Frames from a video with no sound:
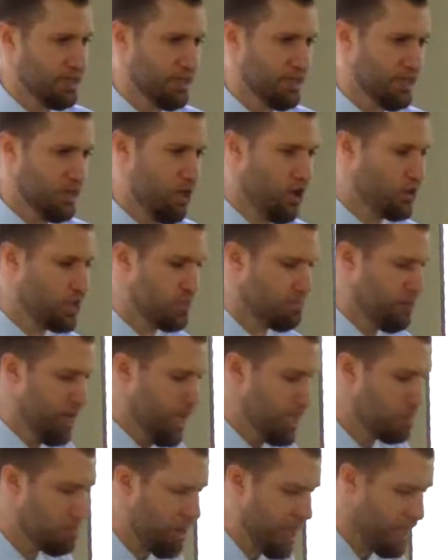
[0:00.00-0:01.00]

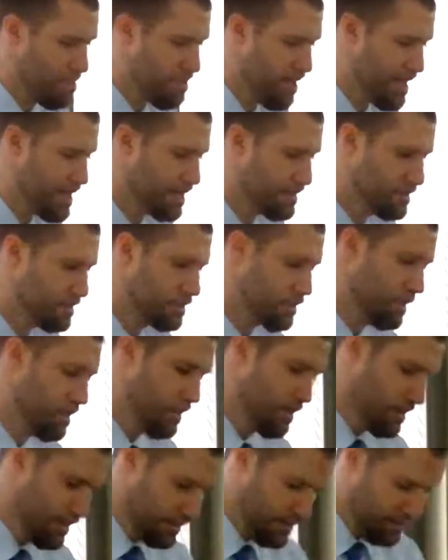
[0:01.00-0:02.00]
occupied by pagans.
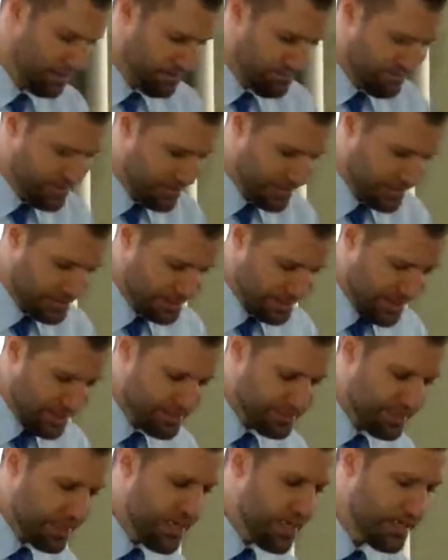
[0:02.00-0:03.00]
In Leviticus
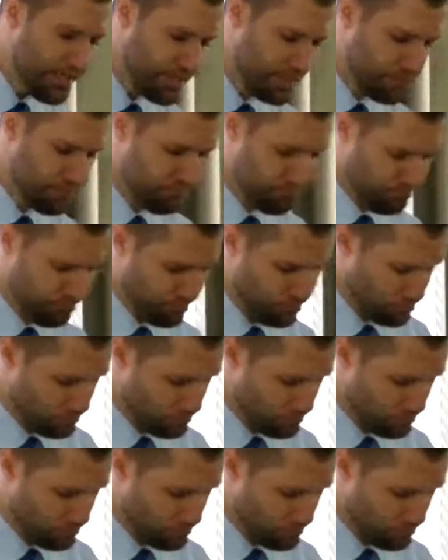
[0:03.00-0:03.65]
18,